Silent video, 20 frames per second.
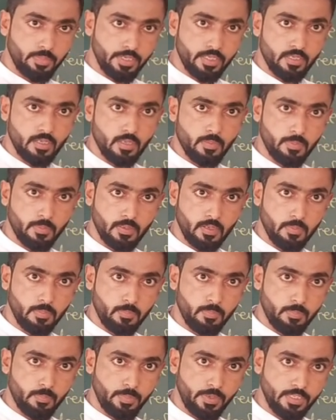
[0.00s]

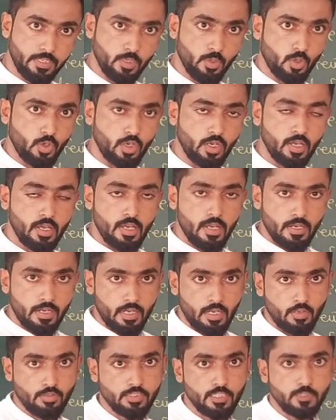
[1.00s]
petiole,
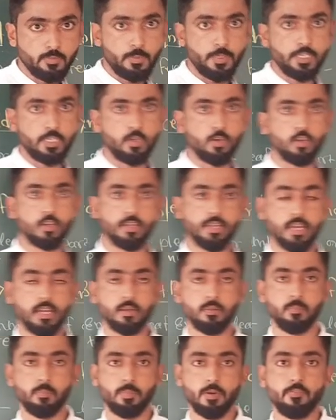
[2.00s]
now this petiole
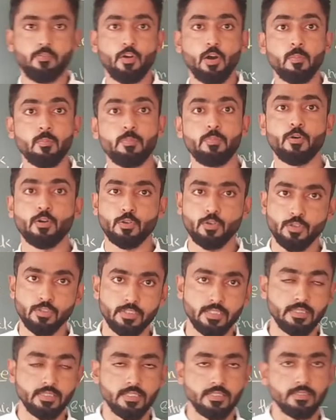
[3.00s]
can perform
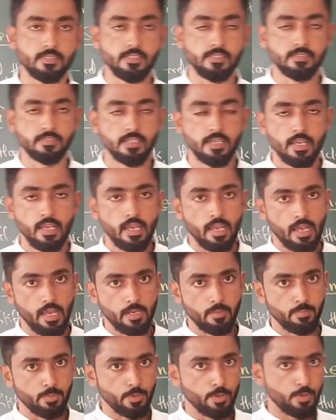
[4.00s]
photosynthesis and